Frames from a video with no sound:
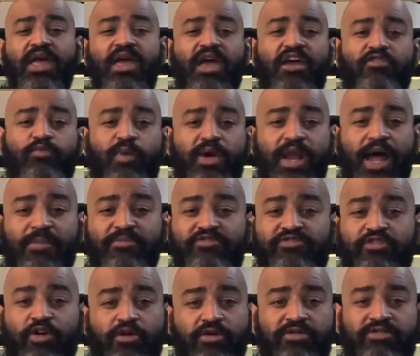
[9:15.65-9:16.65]
is when I'm
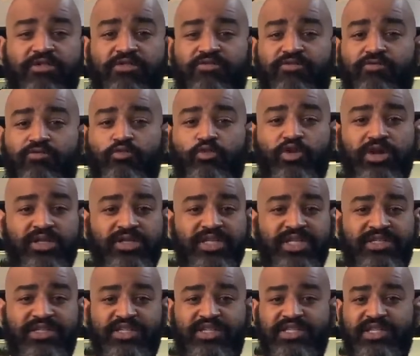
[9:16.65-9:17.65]
starting to
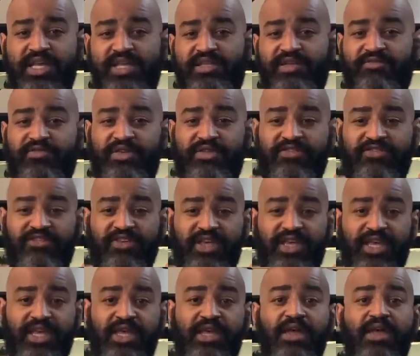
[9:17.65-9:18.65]
really distinctively
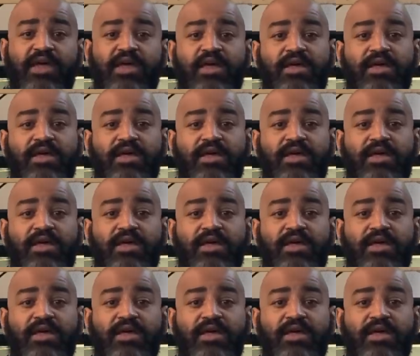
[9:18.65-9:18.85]
see,